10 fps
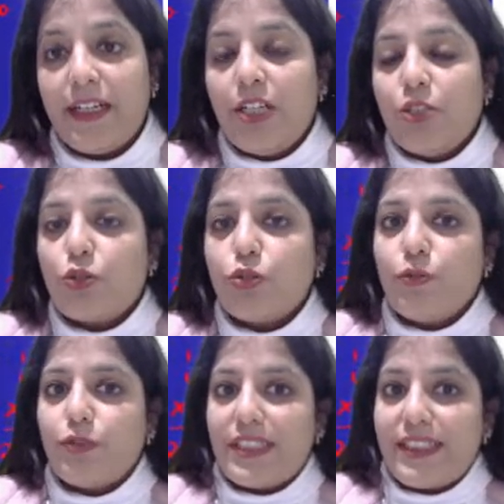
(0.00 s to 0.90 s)
So
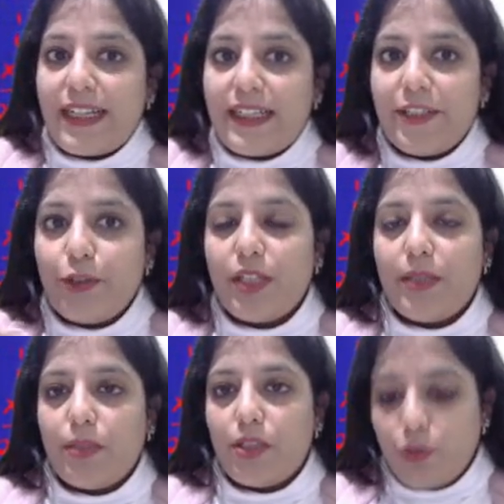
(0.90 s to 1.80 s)
directly you will
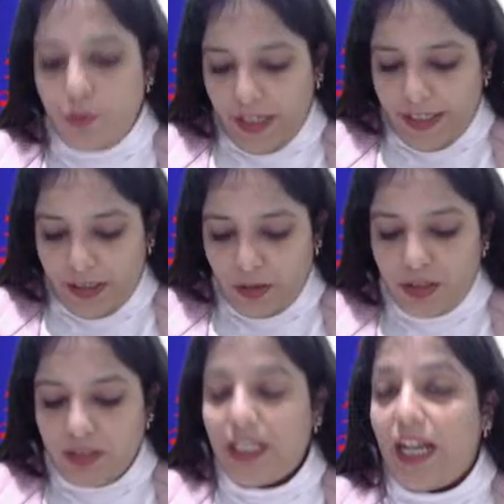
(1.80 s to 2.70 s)
able to find out
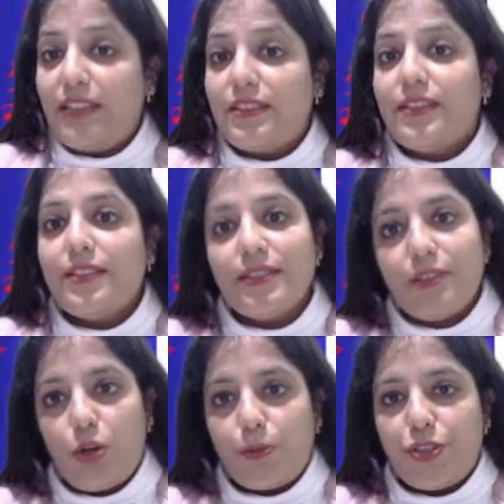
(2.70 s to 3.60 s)
the answer is
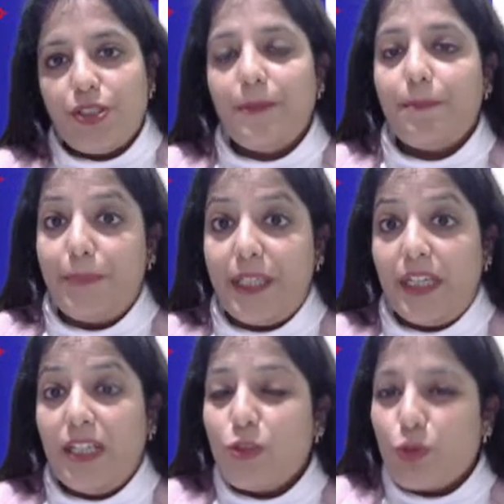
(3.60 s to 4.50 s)
option B.
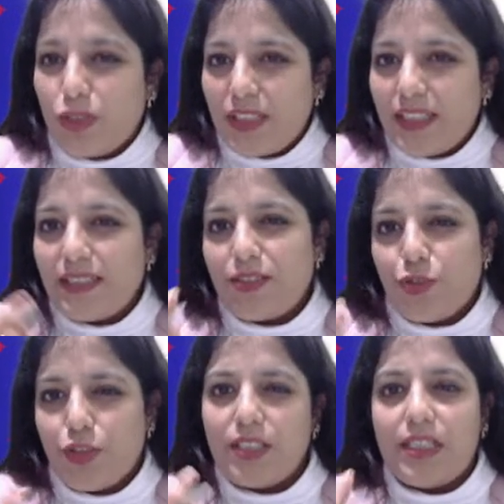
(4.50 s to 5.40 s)
So this
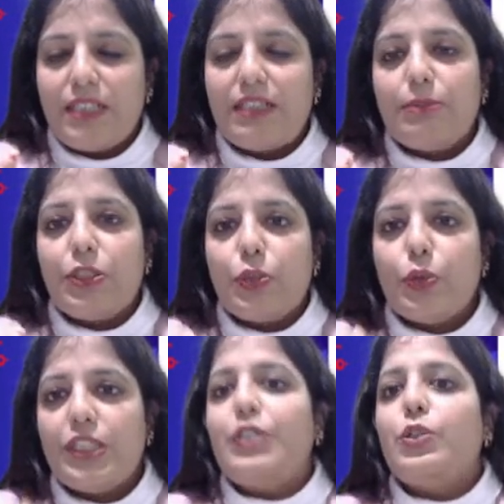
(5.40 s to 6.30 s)
tricks little bit you
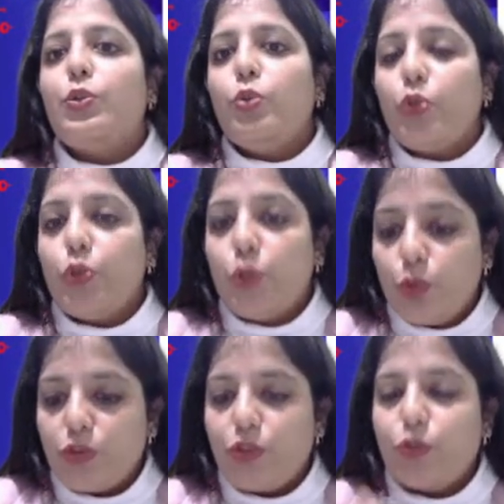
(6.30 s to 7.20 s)
need to
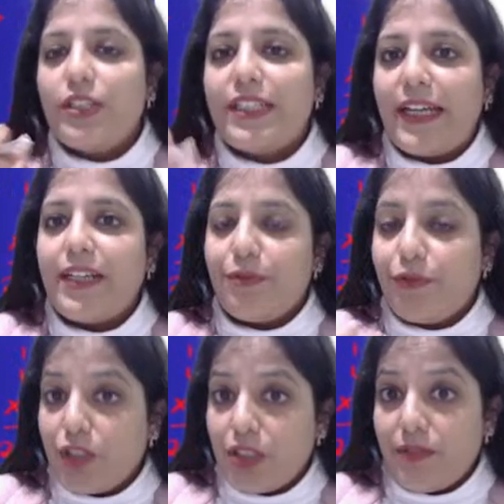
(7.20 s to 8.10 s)
use. You will get well